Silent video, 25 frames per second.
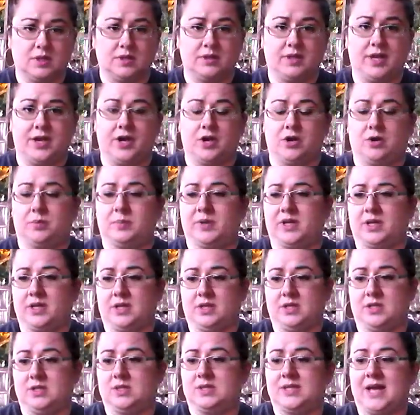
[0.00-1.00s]
there
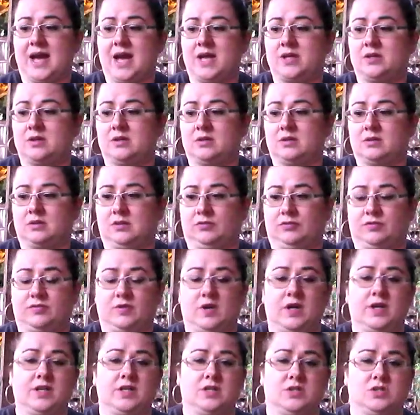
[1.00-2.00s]
because that the
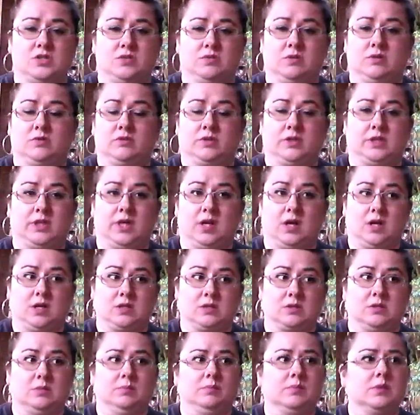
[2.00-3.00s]
front is doing really
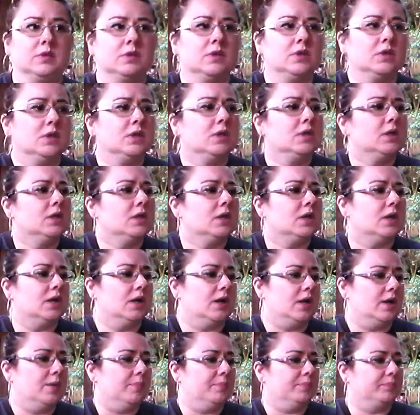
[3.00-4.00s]
awesome.
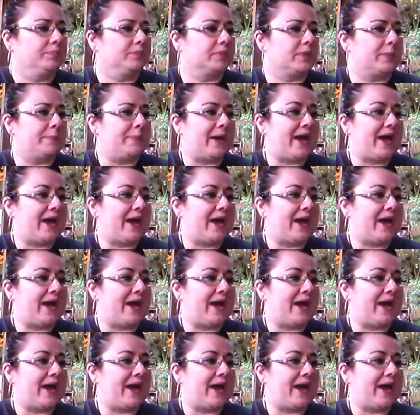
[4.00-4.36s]
Um, the